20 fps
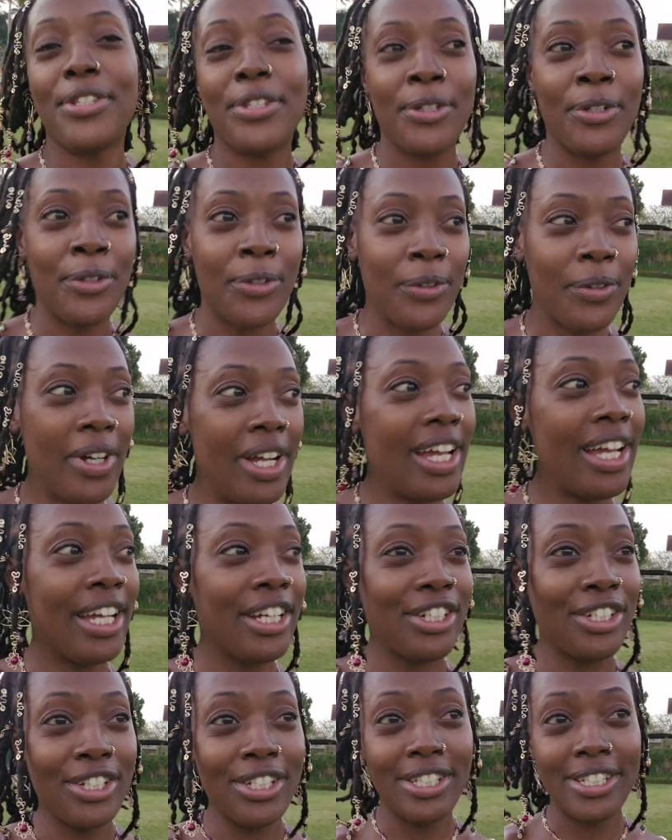so
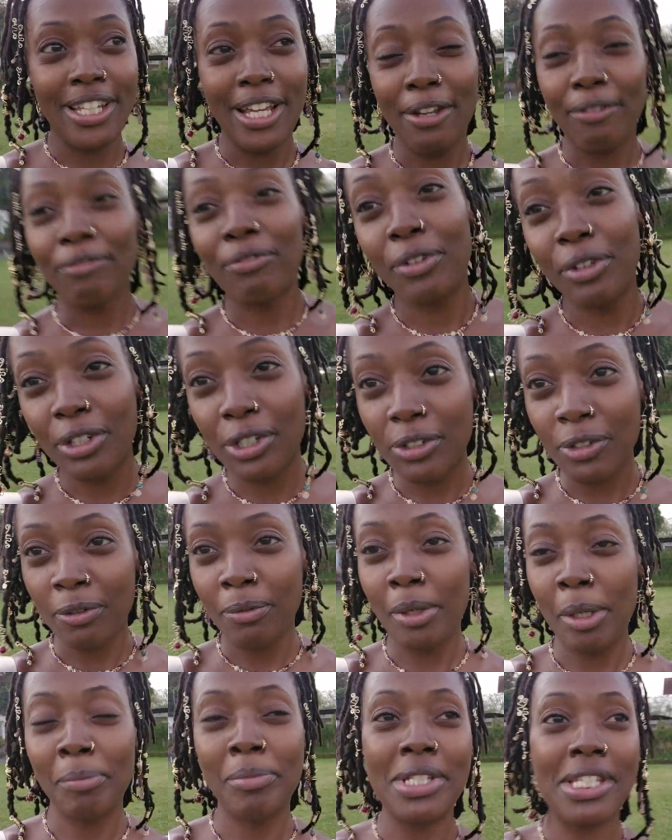I just got finished
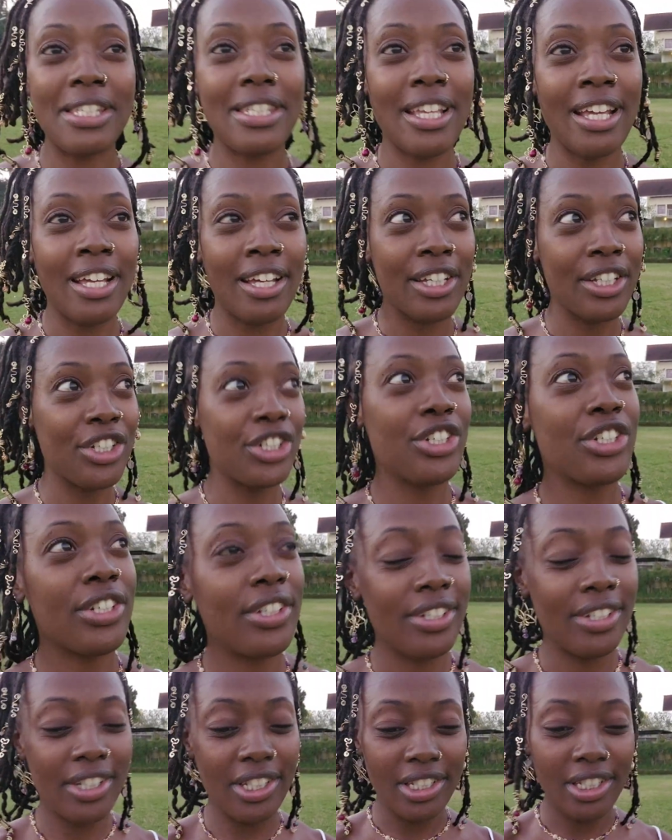with my massage.
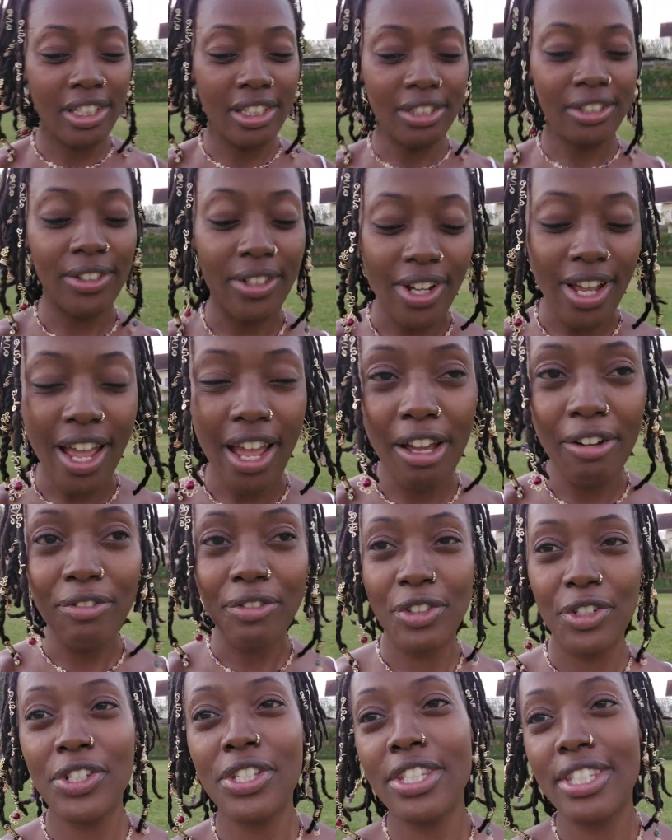It's a little
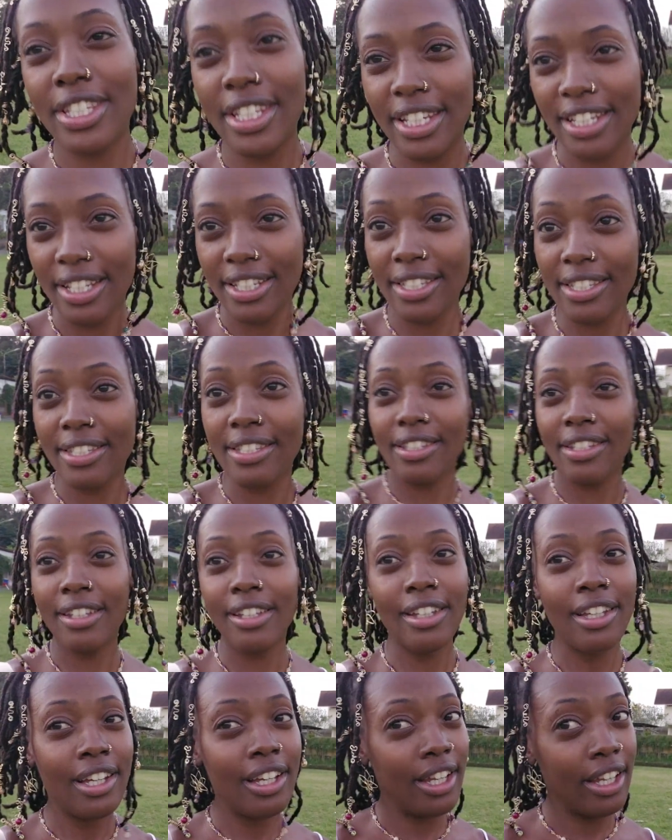after 6.
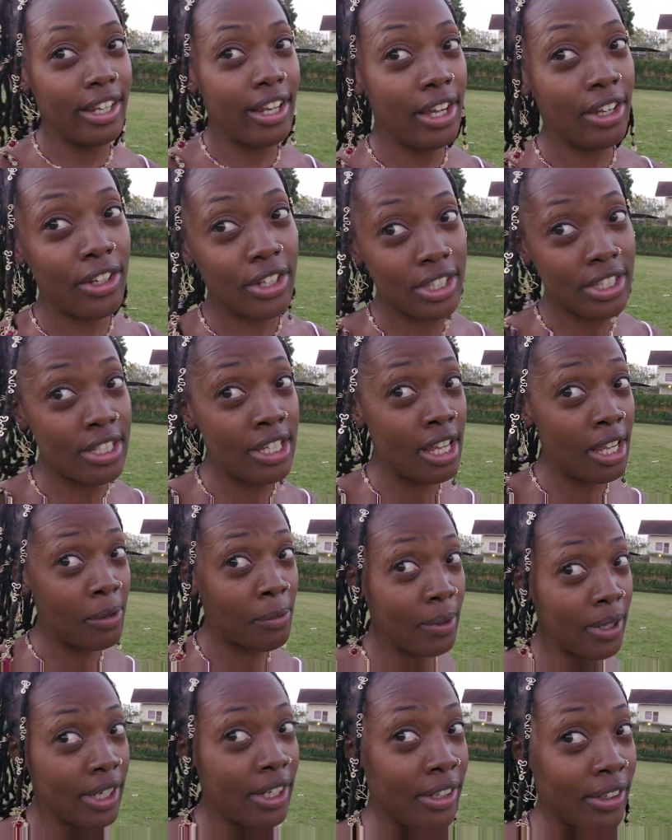And y'all could
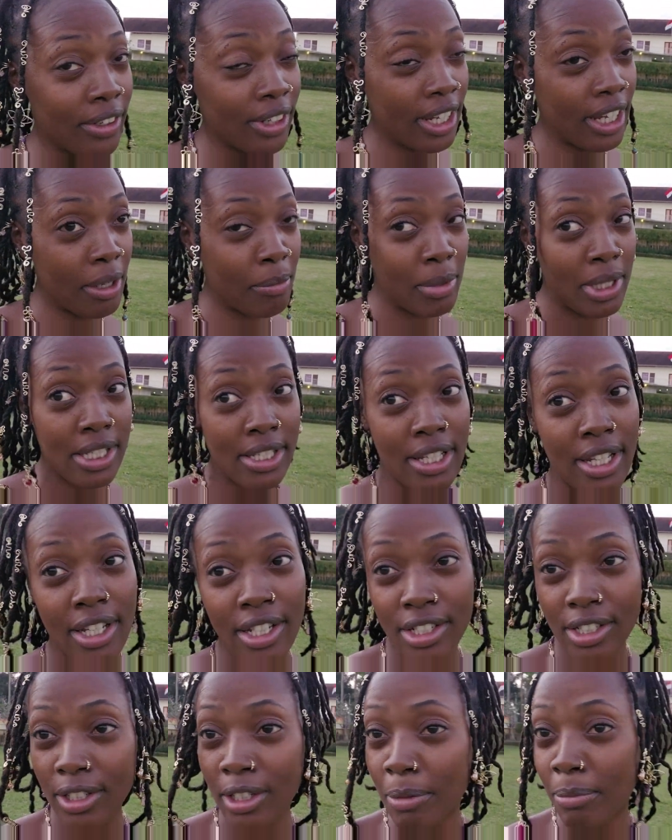tell when I don't get a
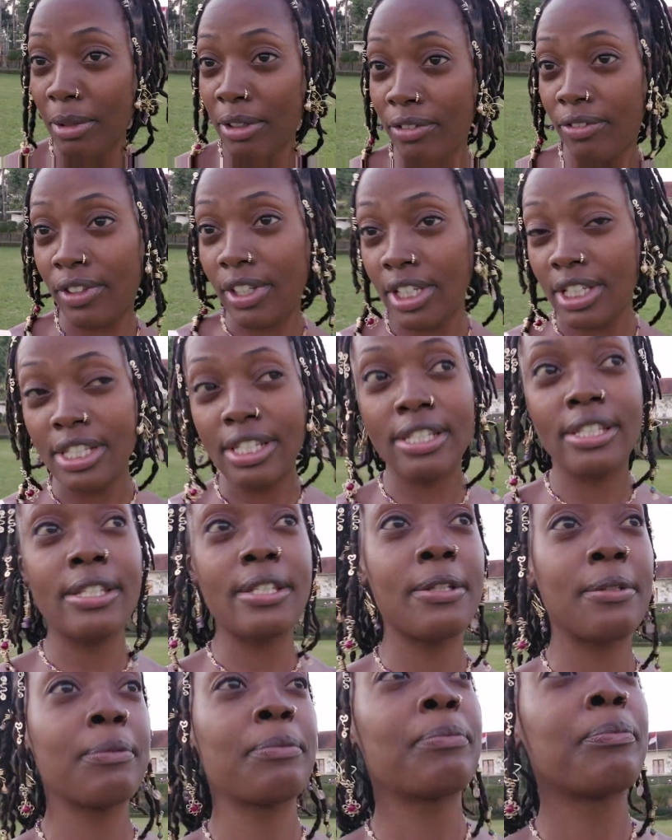massage. Look at my
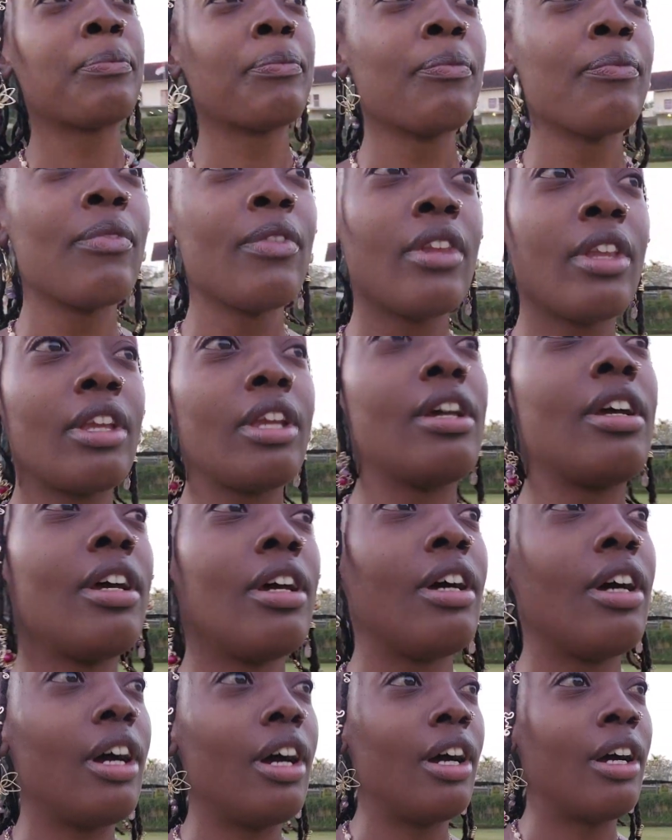face.
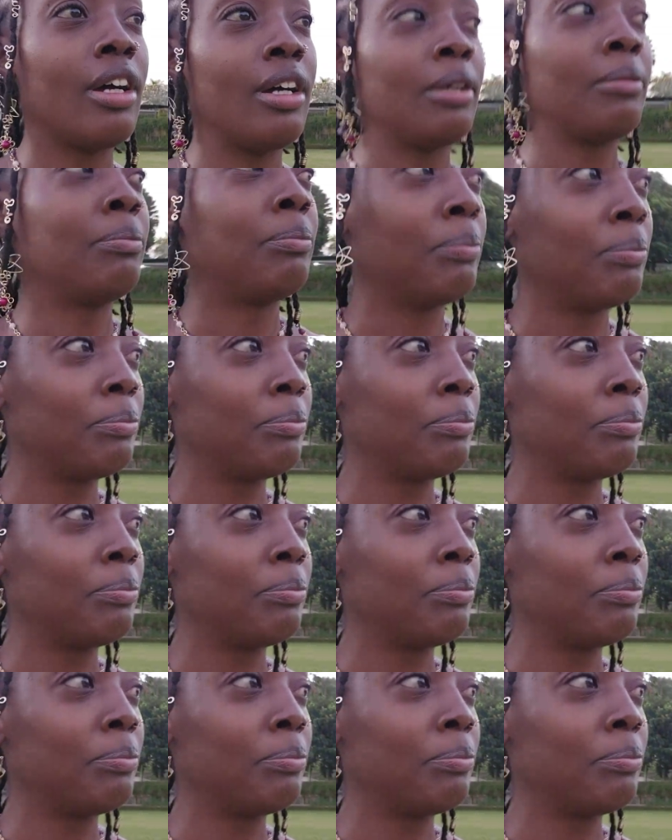Um,